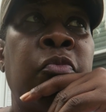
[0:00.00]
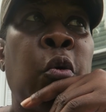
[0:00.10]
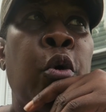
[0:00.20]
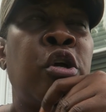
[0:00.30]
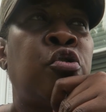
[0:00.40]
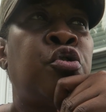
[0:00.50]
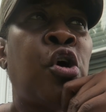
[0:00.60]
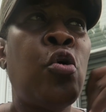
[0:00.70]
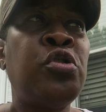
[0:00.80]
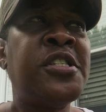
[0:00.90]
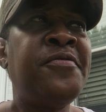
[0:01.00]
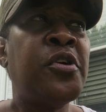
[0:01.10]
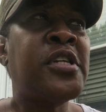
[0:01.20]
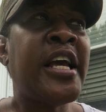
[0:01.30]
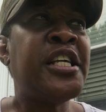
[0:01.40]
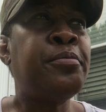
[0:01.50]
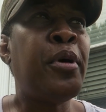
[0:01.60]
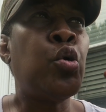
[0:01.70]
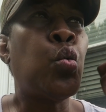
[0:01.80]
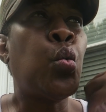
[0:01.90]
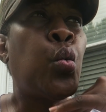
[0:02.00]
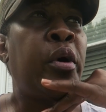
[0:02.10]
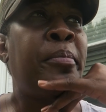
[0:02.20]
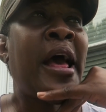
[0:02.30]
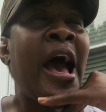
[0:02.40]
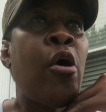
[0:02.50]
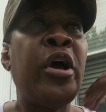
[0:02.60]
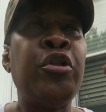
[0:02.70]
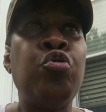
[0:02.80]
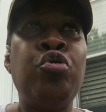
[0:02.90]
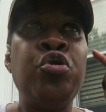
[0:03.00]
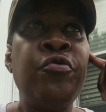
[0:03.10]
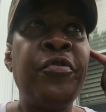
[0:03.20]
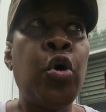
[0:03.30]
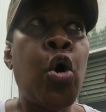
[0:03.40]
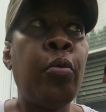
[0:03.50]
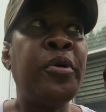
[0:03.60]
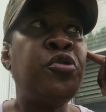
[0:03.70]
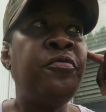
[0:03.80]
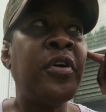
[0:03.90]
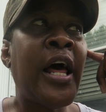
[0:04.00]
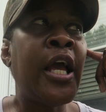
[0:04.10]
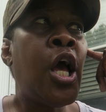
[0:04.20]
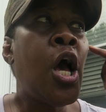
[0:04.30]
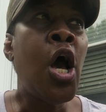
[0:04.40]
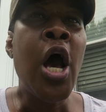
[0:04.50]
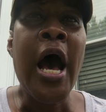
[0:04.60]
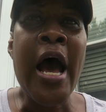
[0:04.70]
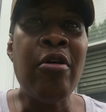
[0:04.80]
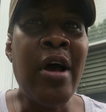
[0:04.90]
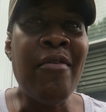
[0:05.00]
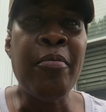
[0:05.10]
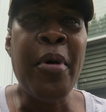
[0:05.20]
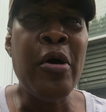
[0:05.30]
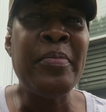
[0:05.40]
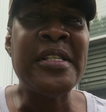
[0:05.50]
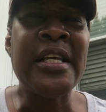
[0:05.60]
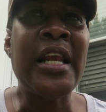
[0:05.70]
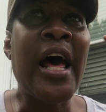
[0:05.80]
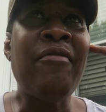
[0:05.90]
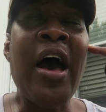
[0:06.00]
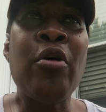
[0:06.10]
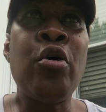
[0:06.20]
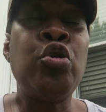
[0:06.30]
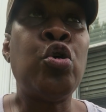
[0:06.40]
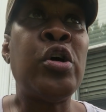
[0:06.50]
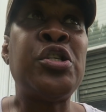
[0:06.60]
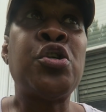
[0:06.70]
Where your soul just feels like it's been ripped out, and you do feel hopeless. You feel like, I don't have a purpose in life. I don't, you know, and